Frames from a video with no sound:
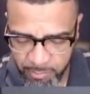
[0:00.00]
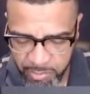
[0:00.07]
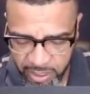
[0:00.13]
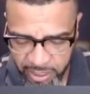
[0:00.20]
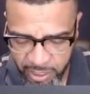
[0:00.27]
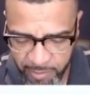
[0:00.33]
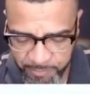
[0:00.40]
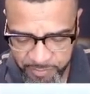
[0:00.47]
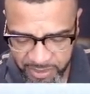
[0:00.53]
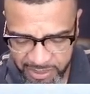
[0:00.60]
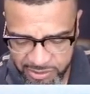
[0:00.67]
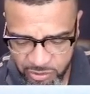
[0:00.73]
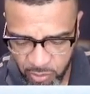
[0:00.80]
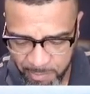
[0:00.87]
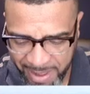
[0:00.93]
But
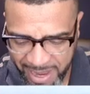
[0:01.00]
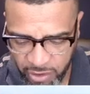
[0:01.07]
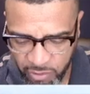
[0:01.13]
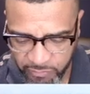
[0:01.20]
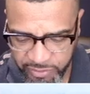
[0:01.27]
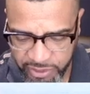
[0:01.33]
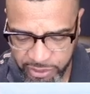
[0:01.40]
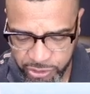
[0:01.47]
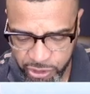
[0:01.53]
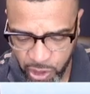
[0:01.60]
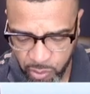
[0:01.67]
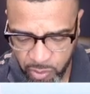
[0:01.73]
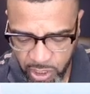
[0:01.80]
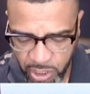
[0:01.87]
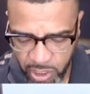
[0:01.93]
let's go back over here.
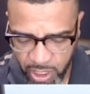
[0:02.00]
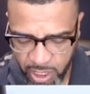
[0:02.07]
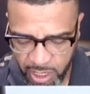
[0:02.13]
So